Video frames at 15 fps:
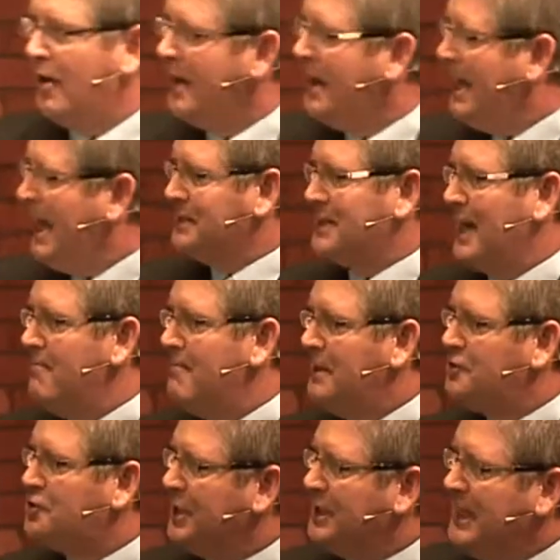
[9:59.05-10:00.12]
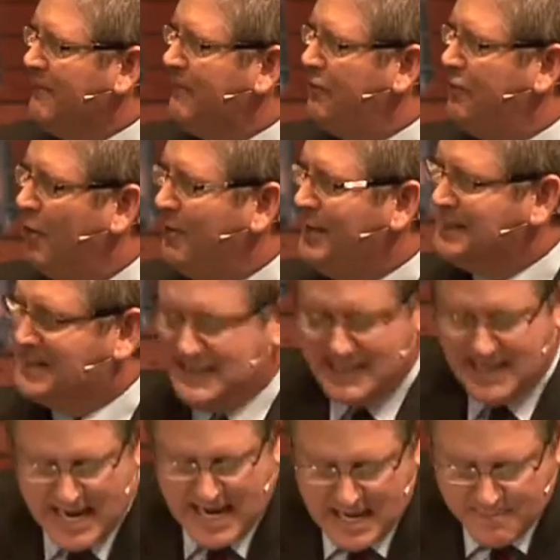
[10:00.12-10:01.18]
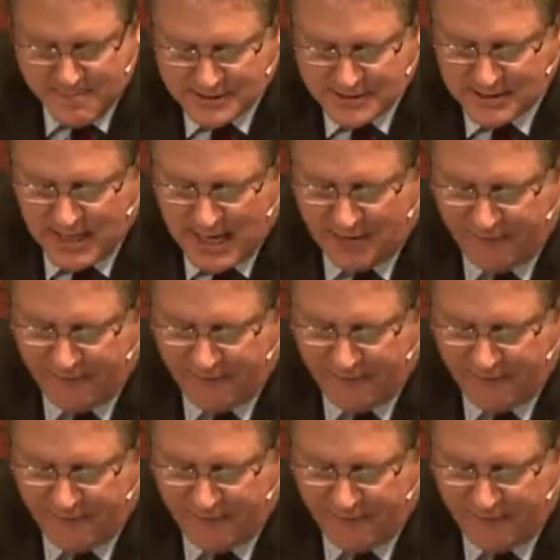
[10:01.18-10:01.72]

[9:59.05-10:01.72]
Well, as I mentioned, even though his name is